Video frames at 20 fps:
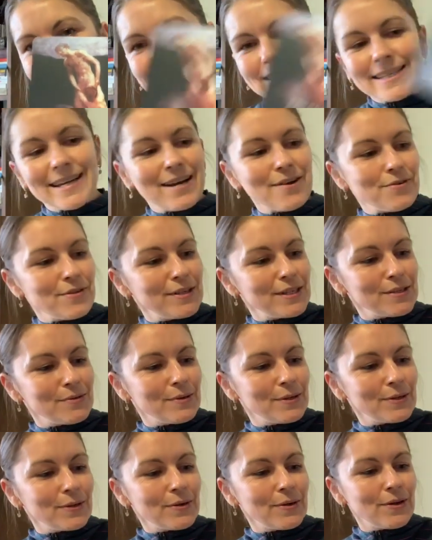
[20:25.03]
that's how this
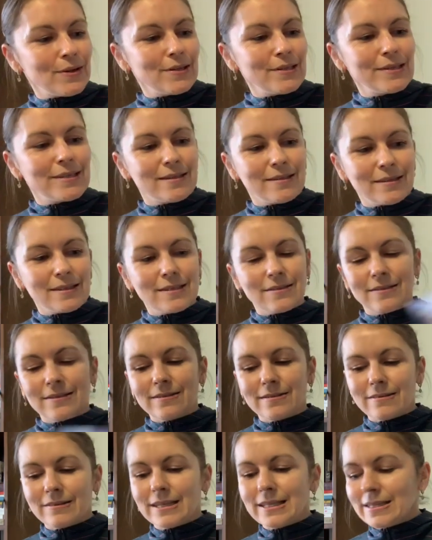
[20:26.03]
one called, and this
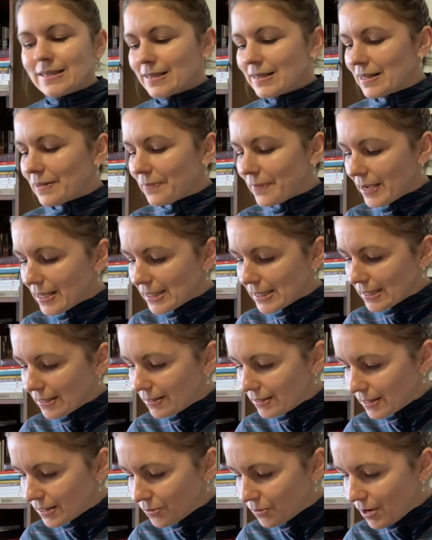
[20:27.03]
one reason and
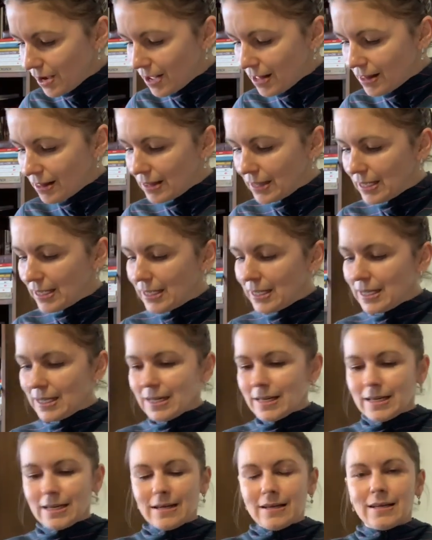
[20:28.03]
passion as well.
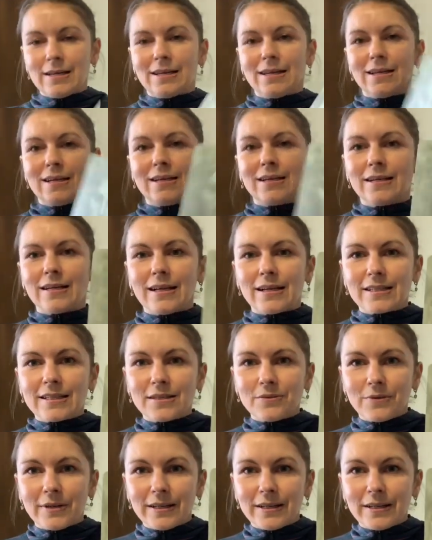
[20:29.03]
Next